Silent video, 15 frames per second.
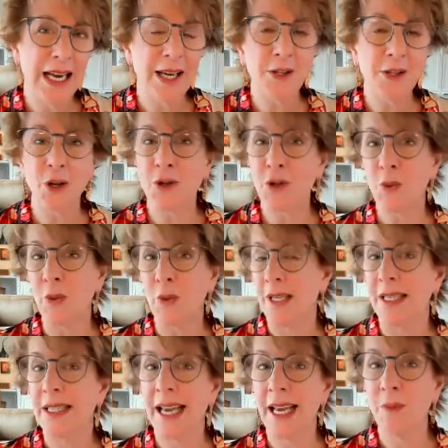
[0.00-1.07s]
He's also
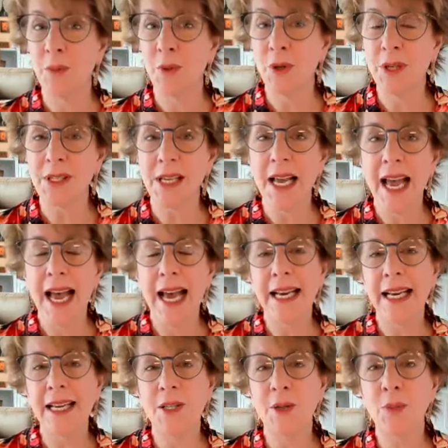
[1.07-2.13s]
written 10 books, and
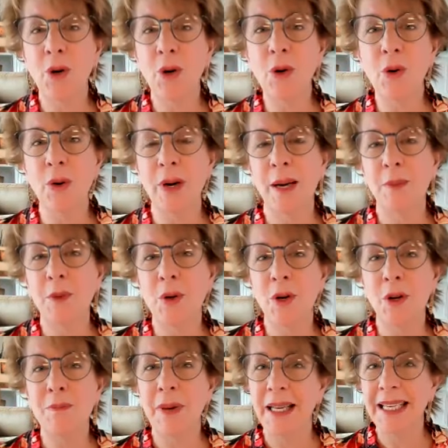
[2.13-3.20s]
he has a program
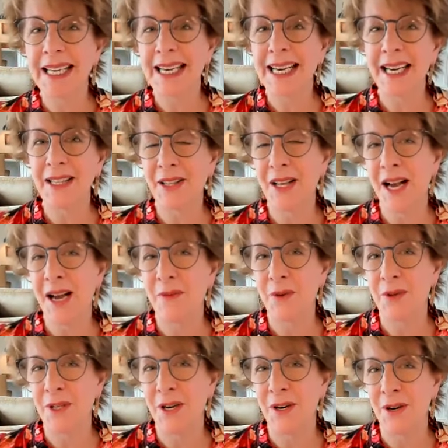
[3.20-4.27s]
called Monday Night Live
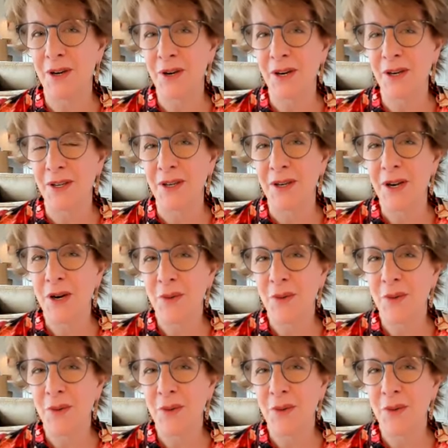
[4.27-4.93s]
with Derek Arden,